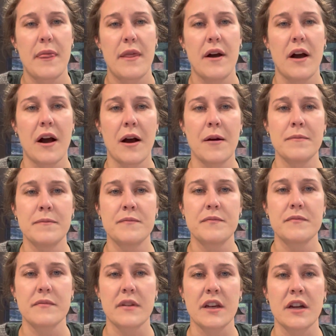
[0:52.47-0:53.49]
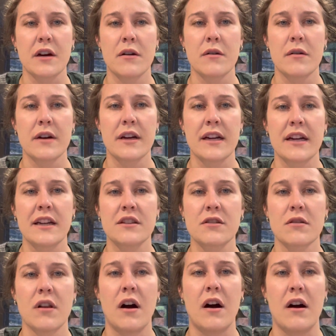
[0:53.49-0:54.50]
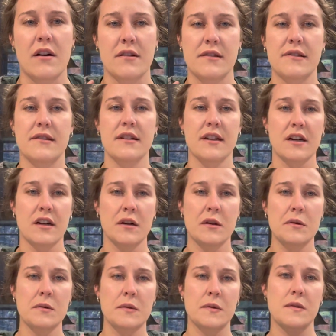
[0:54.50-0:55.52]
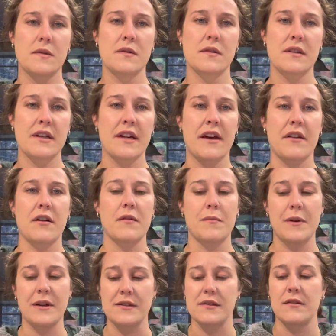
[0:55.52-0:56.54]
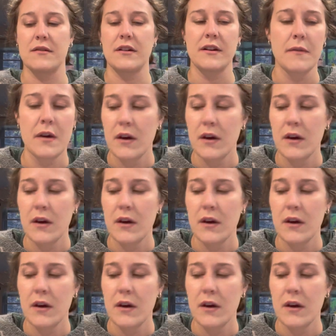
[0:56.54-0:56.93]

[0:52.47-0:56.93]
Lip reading: It interlocks. It goes together, basically.